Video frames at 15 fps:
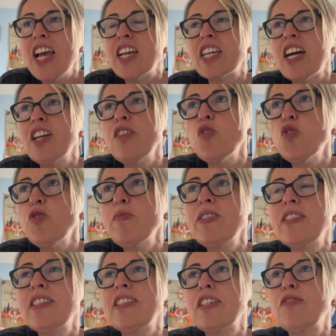kind of
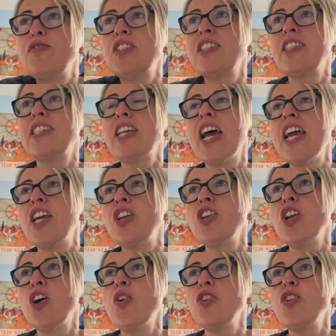almost as if to say, you know,